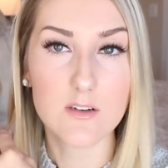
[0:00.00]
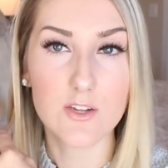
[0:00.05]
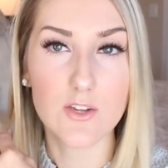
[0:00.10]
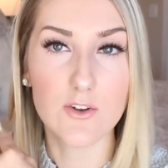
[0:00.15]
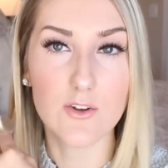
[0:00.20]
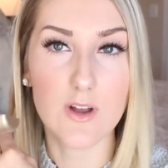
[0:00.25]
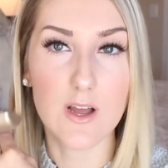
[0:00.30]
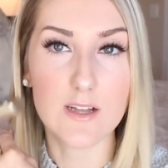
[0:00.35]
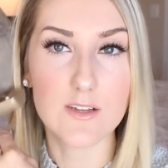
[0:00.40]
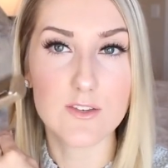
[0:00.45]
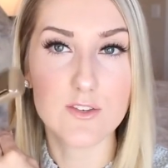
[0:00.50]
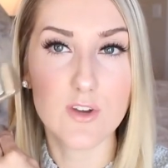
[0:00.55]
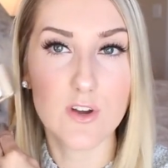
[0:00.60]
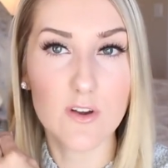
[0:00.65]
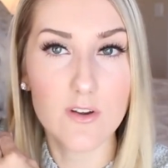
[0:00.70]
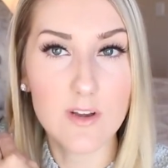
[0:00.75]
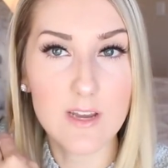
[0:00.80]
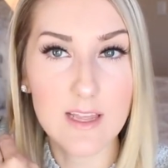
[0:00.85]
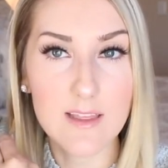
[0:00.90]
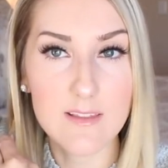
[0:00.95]
you're not
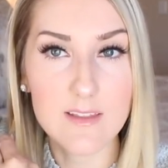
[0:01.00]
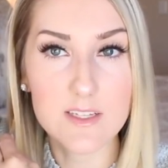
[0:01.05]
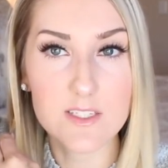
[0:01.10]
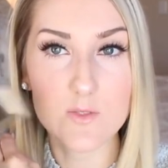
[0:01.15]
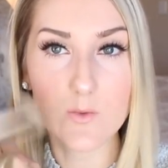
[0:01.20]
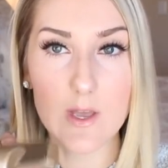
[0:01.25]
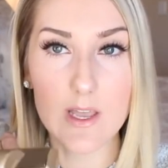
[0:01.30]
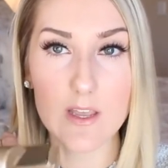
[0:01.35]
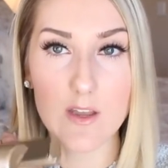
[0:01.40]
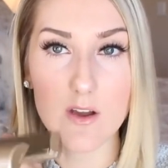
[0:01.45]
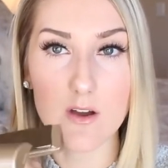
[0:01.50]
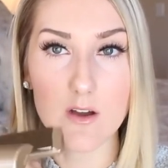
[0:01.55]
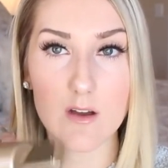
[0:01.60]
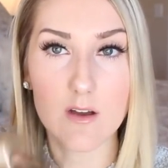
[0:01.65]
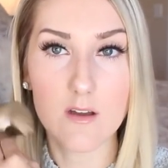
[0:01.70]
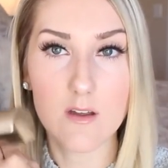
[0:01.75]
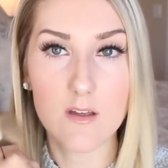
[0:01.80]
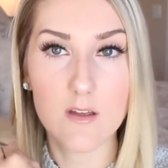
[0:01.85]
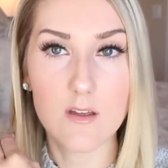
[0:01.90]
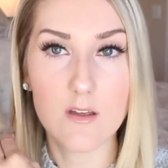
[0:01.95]
turning it this way,
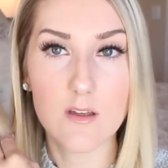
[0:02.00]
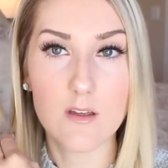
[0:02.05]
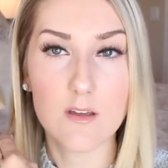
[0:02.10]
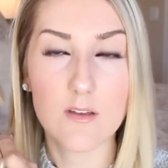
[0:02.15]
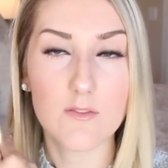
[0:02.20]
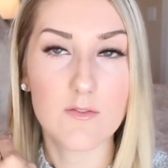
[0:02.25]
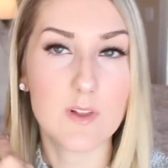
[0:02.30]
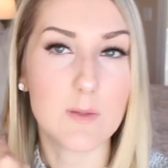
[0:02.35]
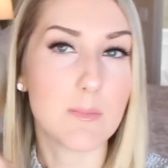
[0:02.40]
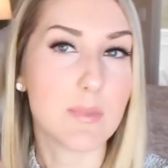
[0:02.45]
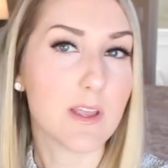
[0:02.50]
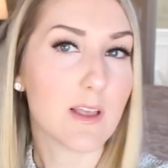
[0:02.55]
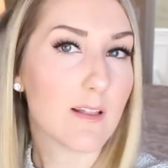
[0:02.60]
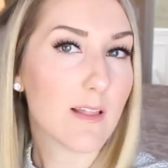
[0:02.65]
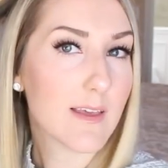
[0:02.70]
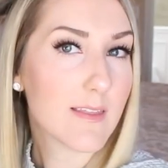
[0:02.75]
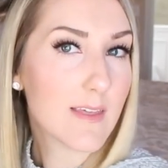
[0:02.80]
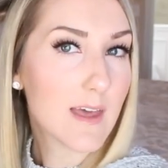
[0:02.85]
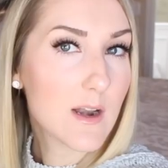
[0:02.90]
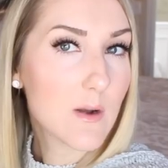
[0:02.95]
you're flipping it
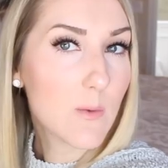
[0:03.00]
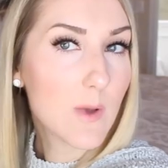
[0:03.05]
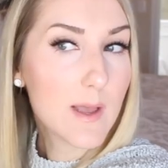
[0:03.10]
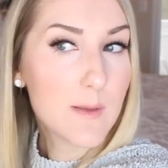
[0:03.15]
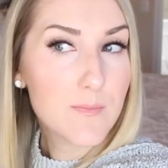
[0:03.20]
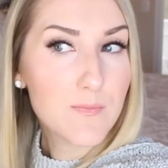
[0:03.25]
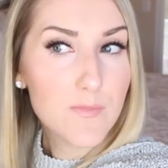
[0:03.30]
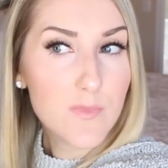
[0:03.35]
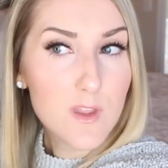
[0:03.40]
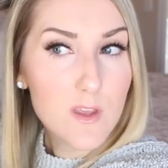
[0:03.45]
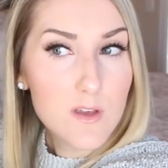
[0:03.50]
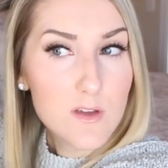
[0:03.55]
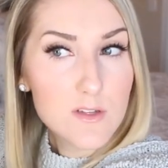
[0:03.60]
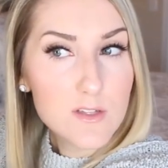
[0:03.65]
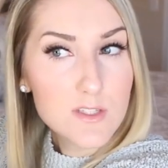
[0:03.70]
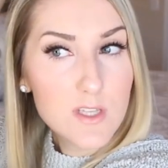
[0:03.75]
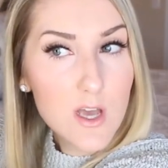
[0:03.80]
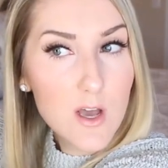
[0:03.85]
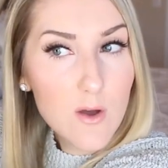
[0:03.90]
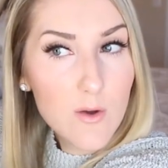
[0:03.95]
like that away.
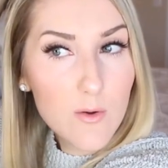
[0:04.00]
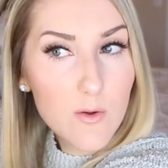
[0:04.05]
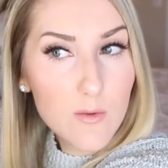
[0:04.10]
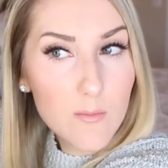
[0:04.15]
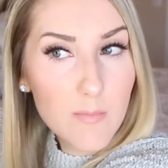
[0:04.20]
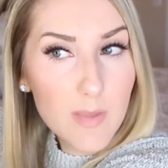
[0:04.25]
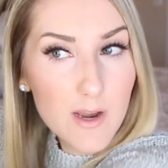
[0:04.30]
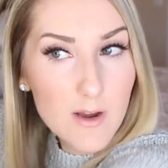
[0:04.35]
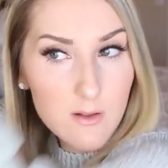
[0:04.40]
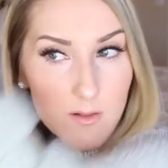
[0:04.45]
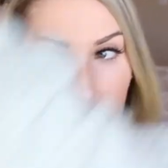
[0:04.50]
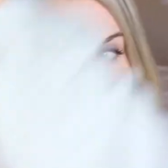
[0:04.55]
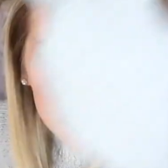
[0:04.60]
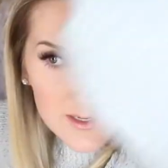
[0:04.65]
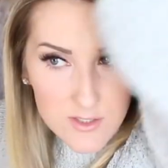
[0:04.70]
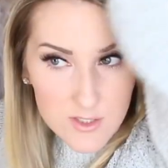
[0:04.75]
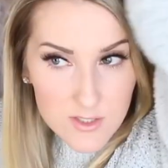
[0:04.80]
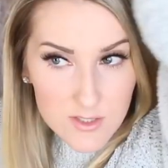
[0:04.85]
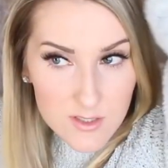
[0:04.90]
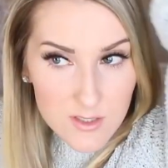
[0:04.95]
So
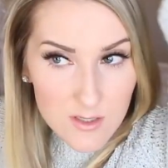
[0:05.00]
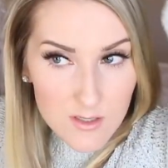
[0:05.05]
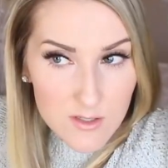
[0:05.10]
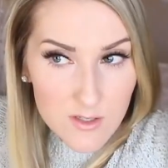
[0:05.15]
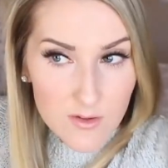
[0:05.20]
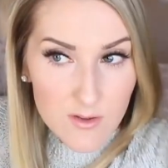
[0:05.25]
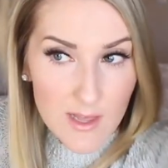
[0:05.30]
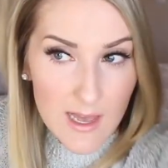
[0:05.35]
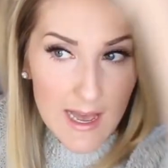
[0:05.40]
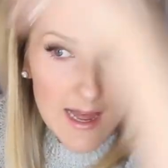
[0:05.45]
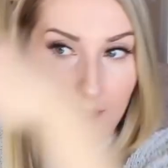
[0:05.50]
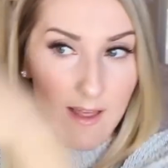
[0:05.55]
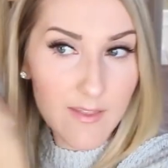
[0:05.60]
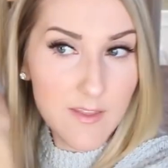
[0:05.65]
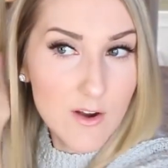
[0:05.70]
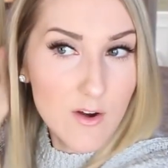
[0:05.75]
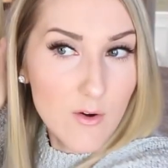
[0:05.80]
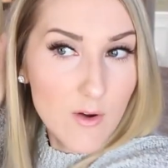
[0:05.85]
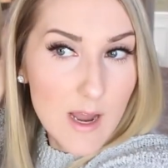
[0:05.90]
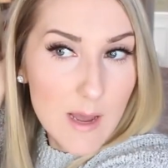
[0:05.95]
barely just do that
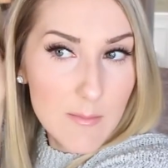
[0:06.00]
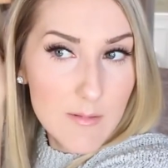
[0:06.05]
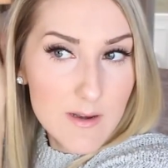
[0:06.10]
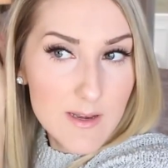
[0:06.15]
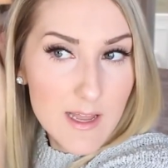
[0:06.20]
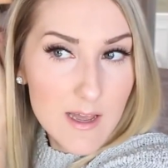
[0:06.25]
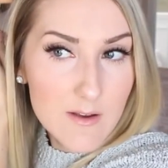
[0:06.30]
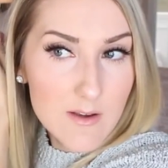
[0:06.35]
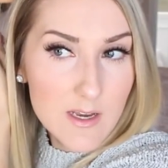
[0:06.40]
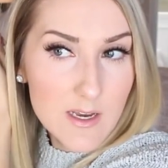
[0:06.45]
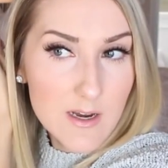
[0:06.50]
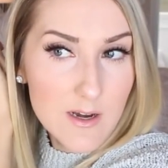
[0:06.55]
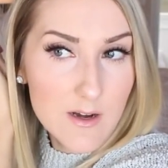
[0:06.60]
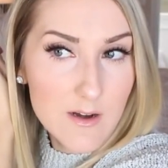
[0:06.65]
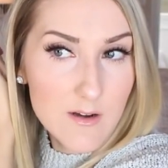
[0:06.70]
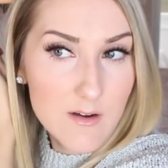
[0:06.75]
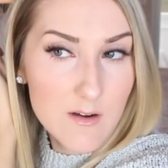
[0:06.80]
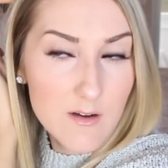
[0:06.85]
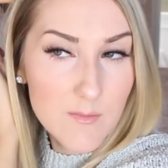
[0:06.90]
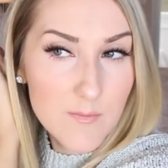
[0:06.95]
and then grab it down
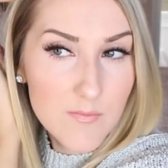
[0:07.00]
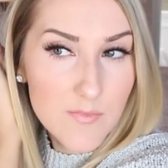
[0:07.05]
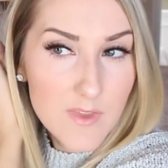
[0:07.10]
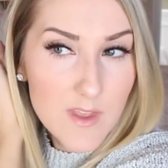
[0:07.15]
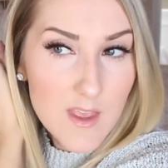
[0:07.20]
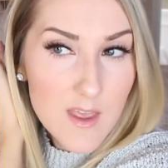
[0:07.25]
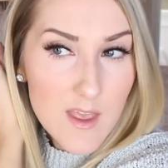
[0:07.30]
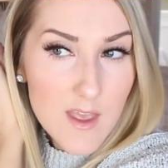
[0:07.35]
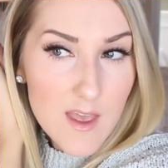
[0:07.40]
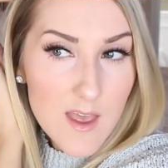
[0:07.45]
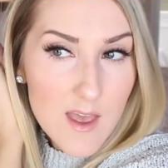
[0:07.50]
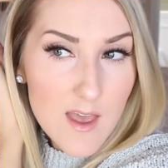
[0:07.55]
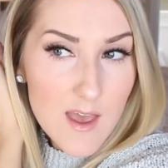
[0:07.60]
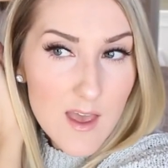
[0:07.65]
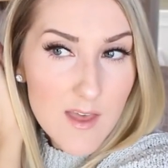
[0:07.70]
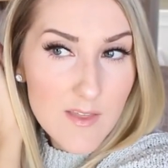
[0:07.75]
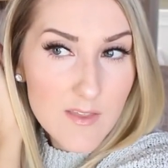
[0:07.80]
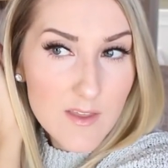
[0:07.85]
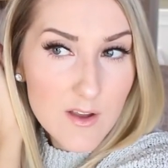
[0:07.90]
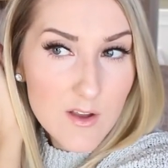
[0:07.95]
here
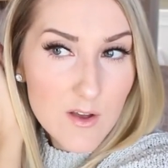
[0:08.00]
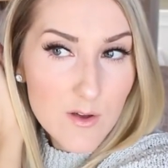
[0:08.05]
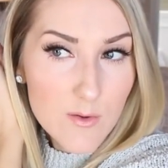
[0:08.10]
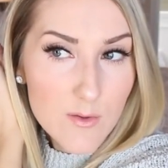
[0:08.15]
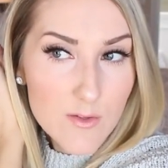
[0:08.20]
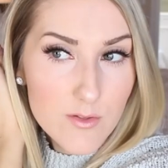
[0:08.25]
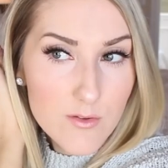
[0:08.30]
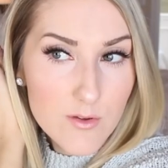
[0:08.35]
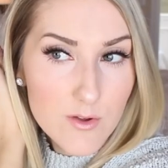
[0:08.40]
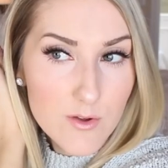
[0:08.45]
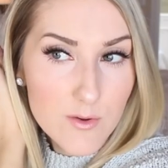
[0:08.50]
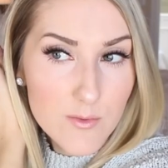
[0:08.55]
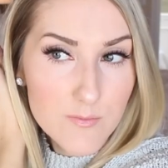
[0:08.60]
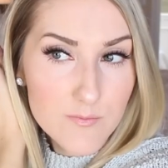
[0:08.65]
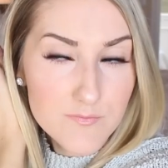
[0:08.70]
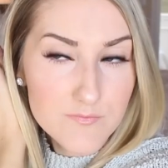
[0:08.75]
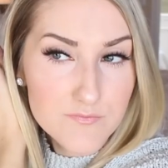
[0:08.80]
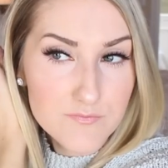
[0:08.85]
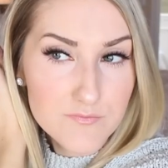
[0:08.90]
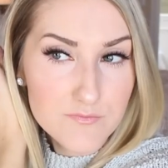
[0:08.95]
and then go
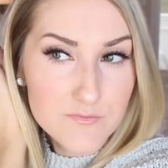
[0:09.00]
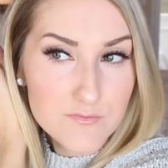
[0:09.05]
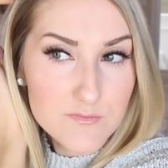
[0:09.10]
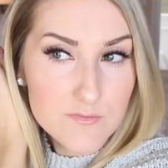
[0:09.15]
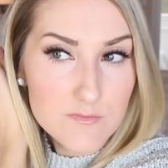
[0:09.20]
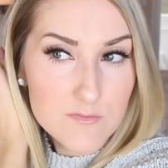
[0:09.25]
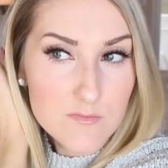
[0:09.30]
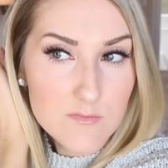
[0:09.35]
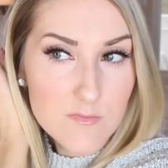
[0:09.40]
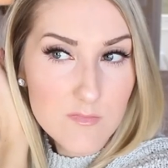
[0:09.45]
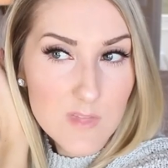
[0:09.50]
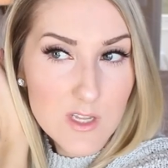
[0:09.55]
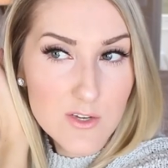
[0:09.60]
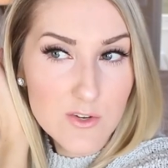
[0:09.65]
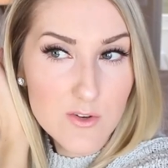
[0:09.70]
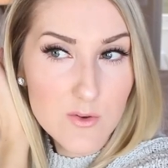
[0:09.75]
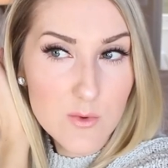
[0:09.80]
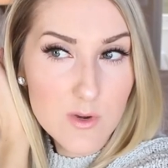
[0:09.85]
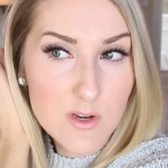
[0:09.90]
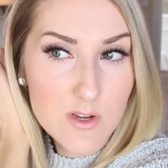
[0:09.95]
through. And
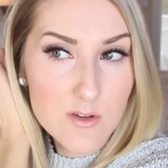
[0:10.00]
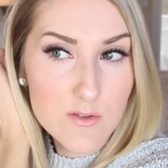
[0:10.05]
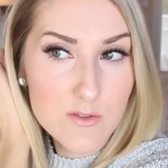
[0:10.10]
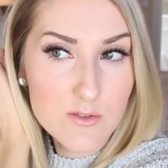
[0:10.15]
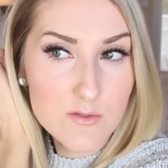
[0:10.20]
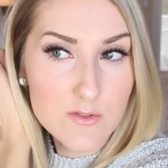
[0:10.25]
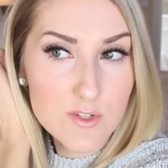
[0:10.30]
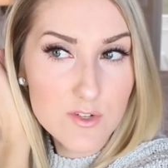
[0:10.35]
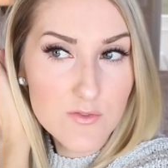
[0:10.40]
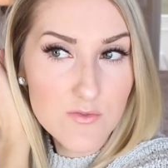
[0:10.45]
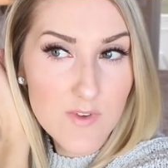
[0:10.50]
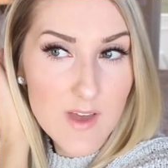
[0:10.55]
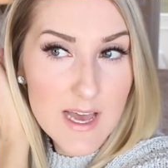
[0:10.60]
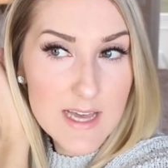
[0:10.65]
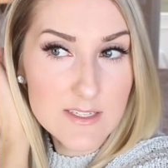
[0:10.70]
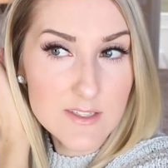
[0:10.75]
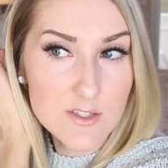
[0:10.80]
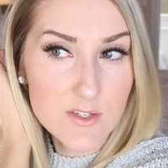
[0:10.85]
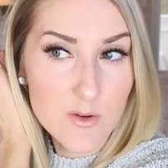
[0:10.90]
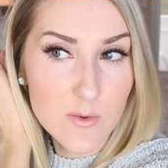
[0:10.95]
you don't want to go through too
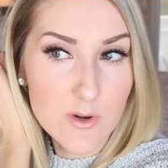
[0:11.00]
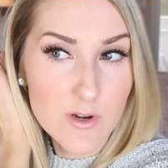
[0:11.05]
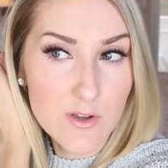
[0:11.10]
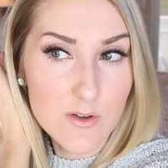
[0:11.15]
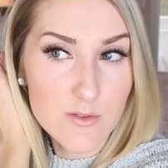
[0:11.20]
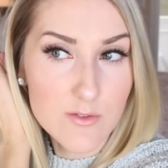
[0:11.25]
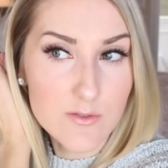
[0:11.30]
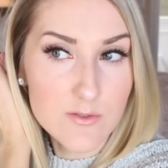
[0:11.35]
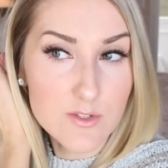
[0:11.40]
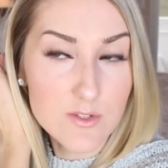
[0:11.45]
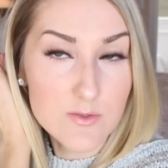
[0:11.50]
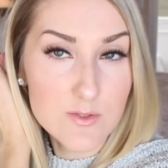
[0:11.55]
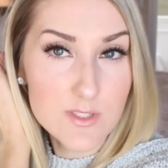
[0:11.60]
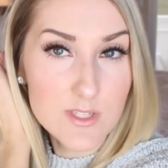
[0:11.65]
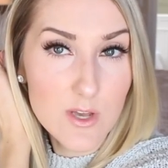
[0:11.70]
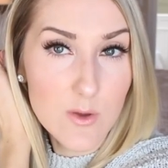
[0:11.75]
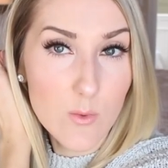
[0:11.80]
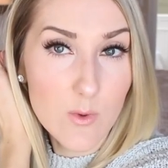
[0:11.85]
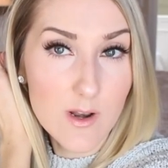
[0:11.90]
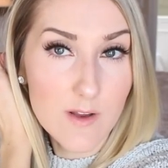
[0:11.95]
fast, you don't want to go through too
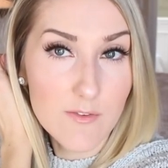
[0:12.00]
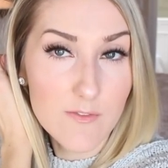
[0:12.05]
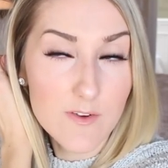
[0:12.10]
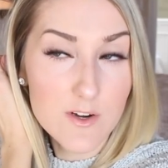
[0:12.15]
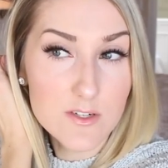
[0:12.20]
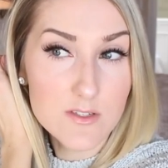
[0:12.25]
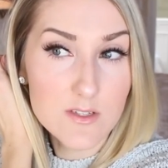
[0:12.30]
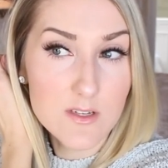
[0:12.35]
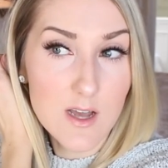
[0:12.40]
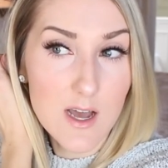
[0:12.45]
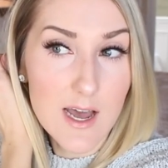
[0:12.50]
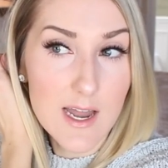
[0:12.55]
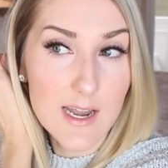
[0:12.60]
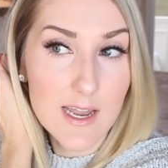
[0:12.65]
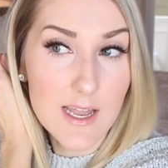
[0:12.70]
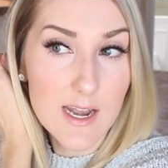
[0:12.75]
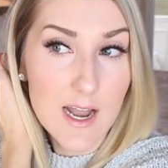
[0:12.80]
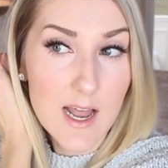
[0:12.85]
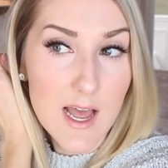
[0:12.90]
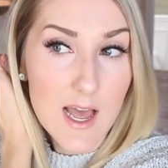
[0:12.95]
slow. When I first got
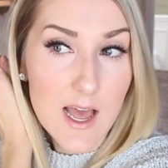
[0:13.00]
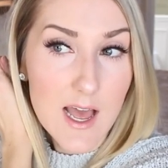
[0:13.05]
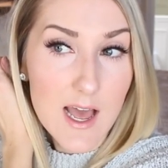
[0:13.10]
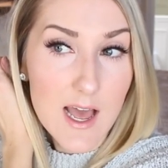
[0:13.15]
it,